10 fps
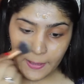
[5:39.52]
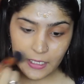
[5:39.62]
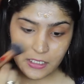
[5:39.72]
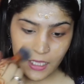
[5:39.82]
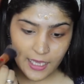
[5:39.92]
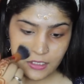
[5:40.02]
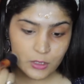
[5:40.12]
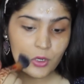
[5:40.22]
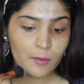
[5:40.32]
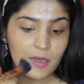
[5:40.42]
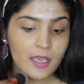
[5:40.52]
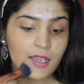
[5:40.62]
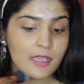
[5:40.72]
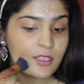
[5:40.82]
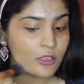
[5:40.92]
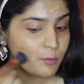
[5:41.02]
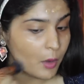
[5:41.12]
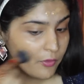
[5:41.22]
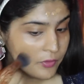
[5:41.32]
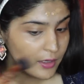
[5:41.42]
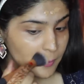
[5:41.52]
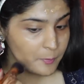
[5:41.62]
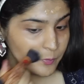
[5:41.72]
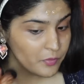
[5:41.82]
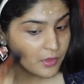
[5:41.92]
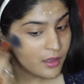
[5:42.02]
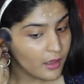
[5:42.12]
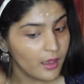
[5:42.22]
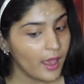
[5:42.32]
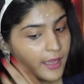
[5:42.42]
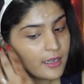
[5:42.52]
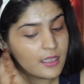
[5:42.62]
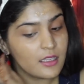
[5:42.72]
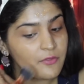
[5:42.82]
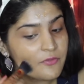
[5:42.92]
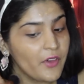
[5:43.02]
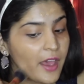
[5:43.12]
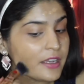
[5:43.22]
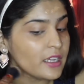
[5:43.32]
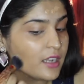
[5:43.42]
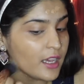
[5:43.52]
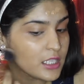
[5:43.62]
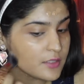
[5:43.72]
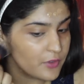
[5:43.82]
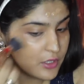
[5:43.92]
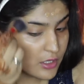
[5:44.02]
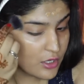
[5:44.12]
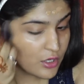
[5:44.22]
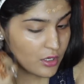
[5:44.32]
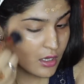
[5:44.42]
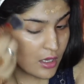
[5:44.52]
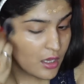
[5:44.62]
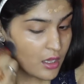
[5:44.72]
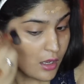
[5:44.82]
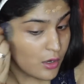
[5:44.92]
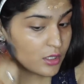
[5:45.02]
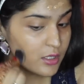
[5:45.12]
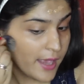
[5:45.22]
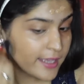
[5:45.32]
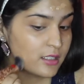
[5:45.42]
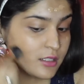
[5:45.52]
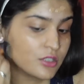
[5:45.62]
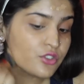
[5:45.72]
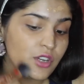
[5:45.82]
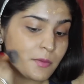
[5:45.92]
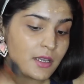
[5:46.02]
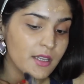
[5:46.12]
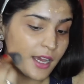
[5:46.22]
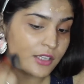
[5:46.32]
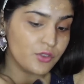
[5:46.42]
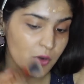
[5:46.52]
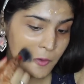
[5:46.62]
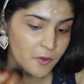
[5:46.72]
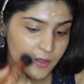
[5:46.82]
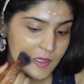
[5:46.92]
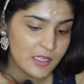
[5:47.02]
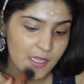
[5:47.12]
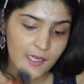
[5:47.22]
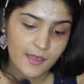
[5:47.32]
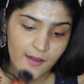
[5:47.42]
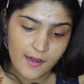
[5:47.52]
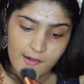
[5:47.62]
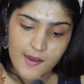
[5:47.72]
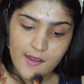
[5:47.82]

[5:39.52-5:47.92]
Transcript: It is extremely easy to buff in and it has a very nice finish. Looks extremely natural on the skin